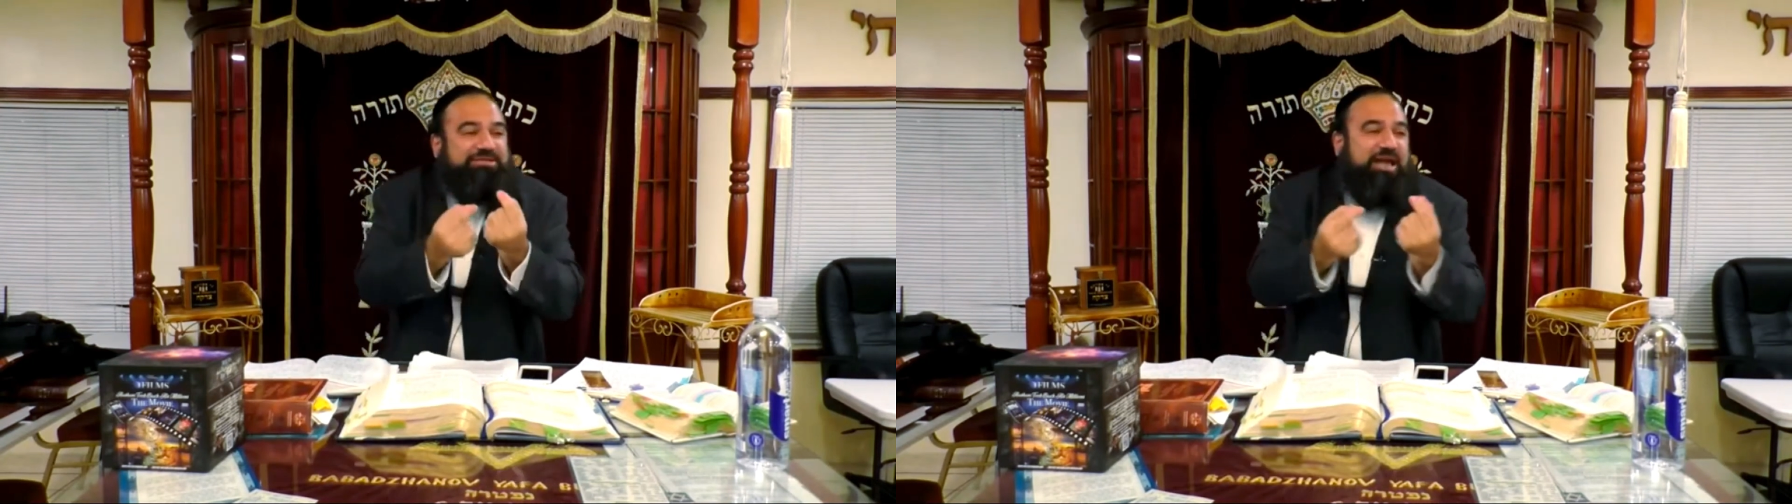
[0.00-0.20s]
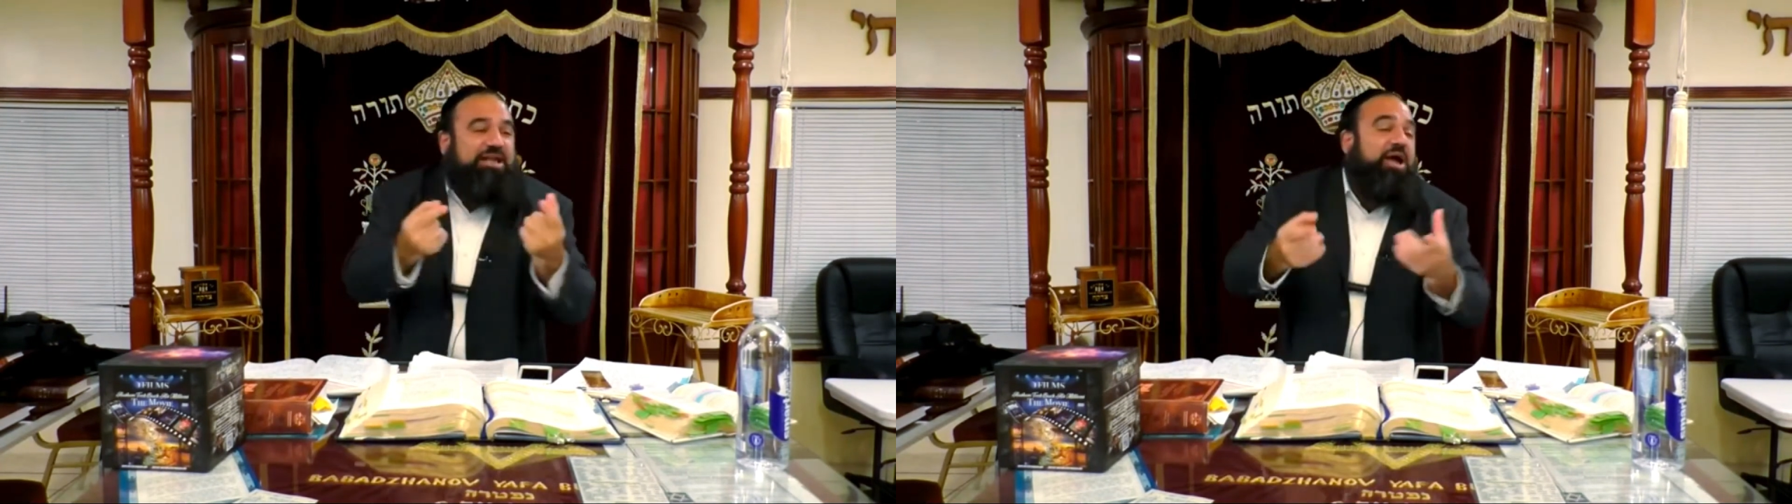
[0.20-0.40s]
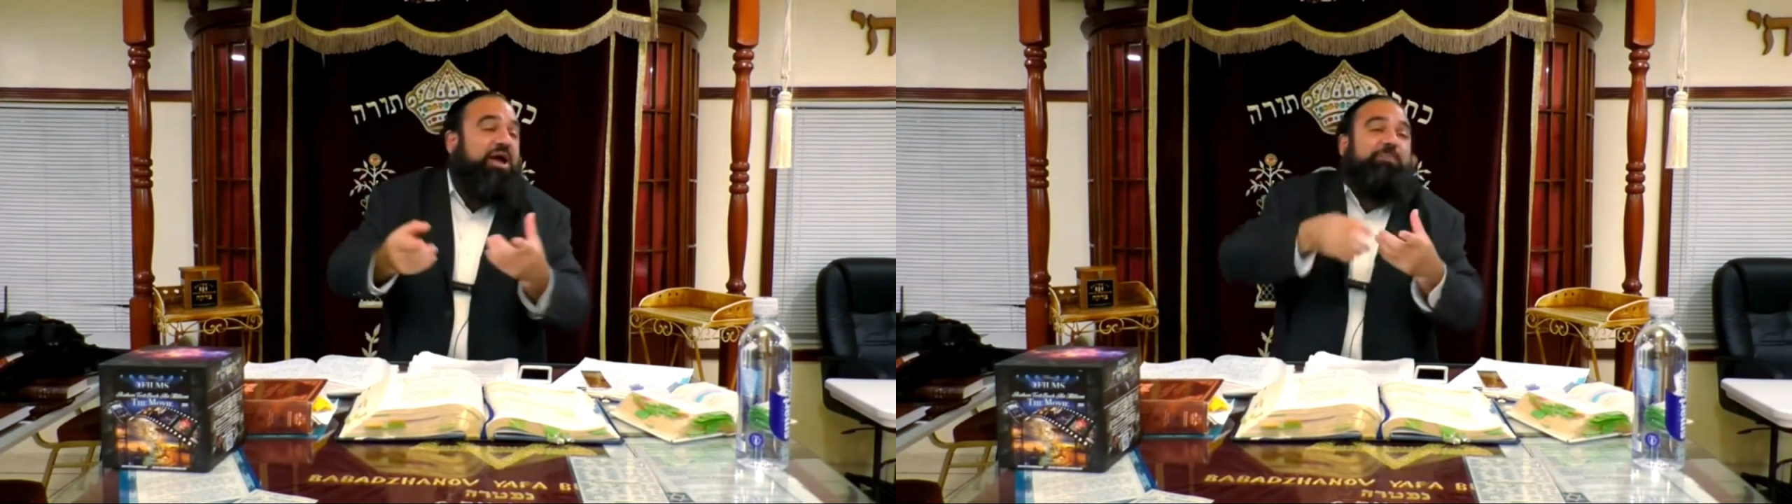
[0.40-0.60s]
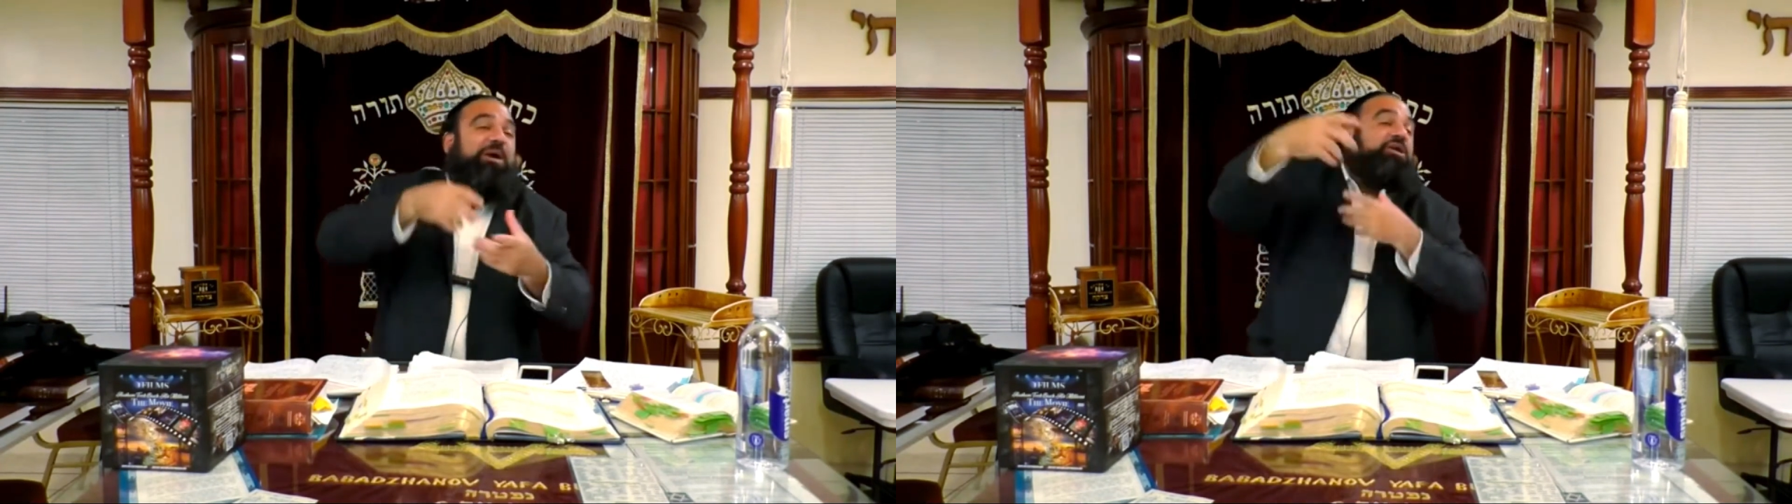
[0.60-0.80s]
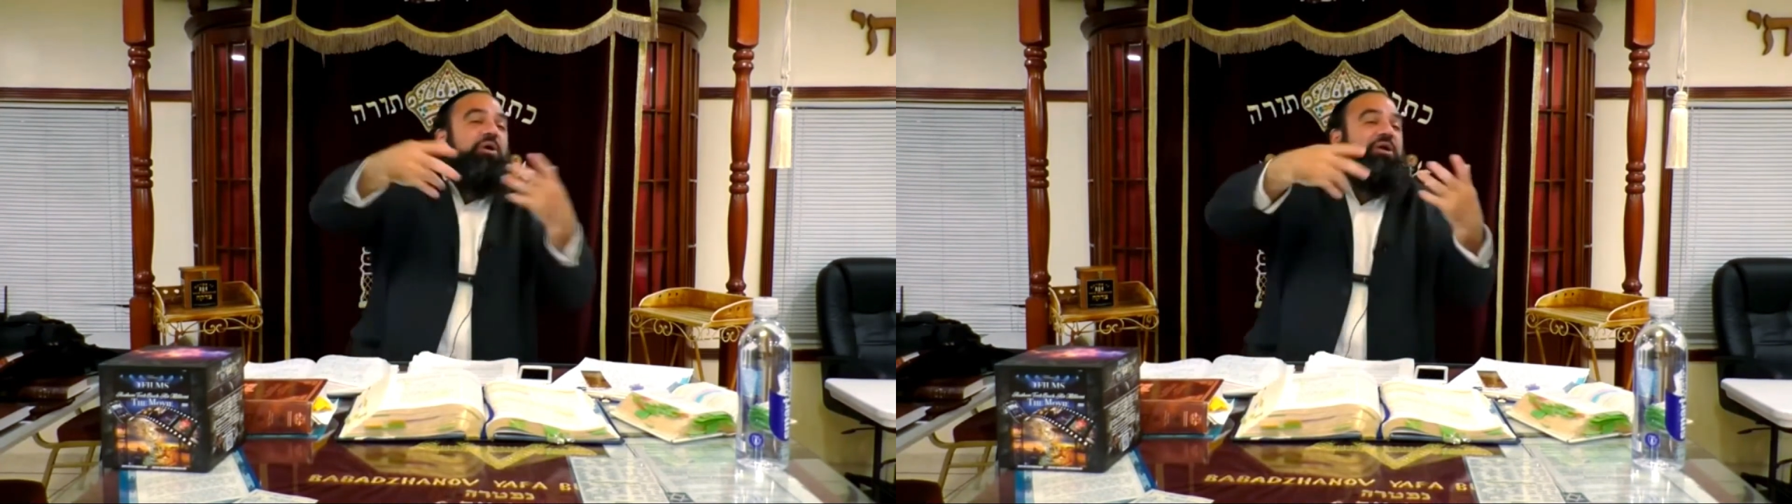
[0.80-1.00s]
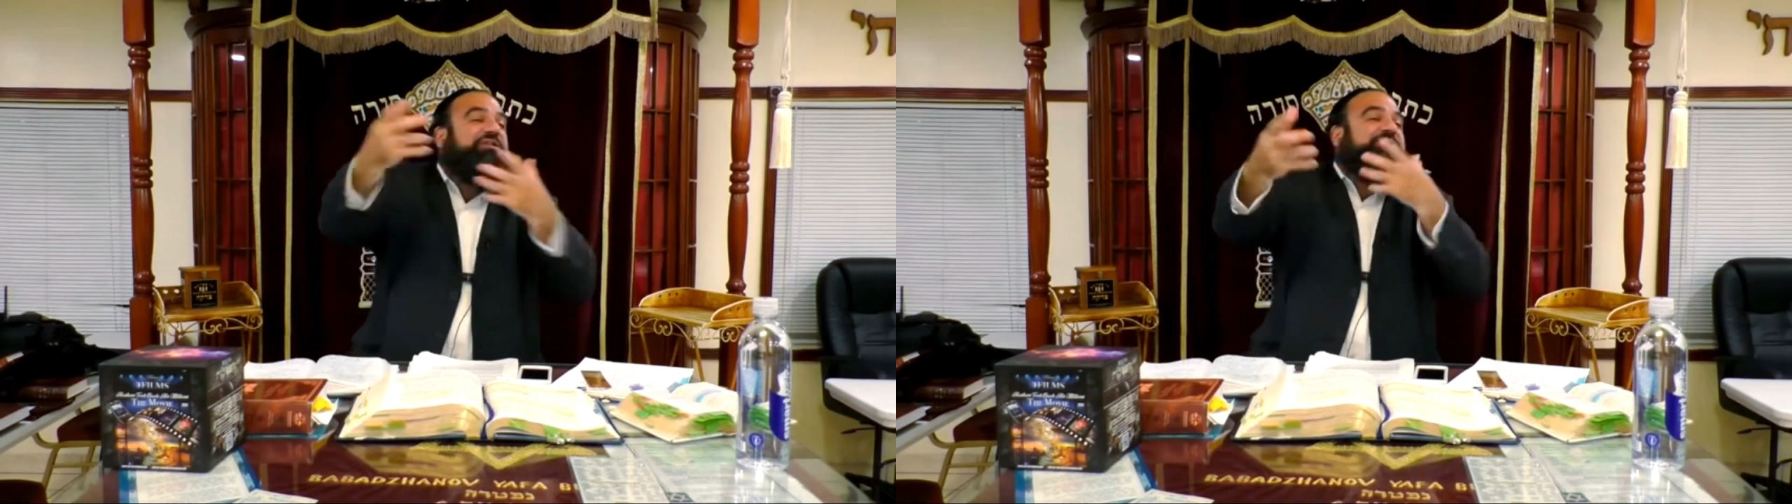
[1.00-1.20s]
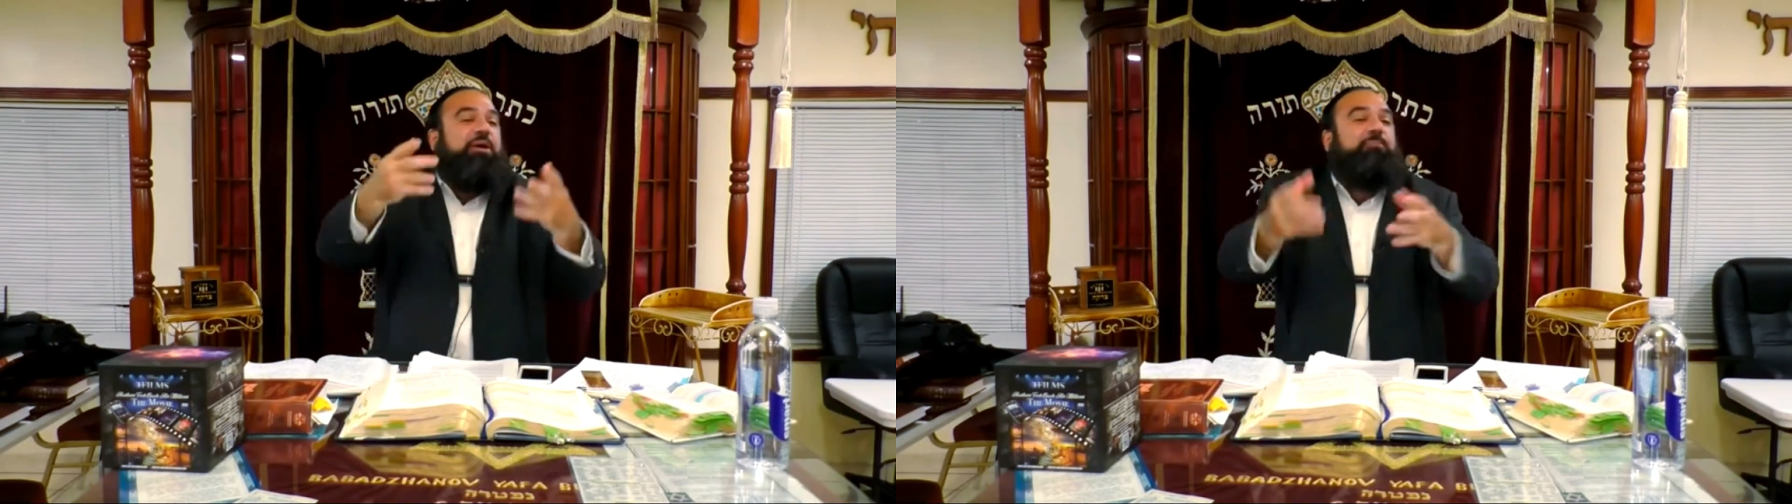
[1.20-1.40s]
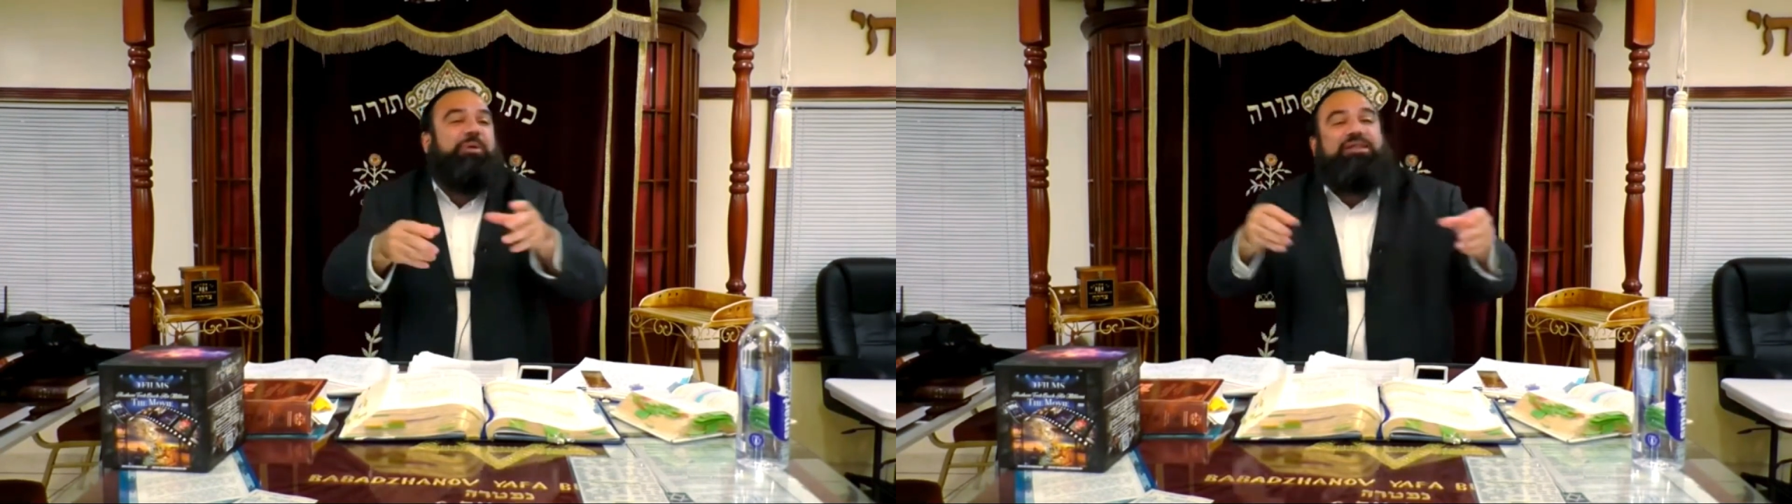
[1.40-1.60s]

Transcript: Yisrael by going to some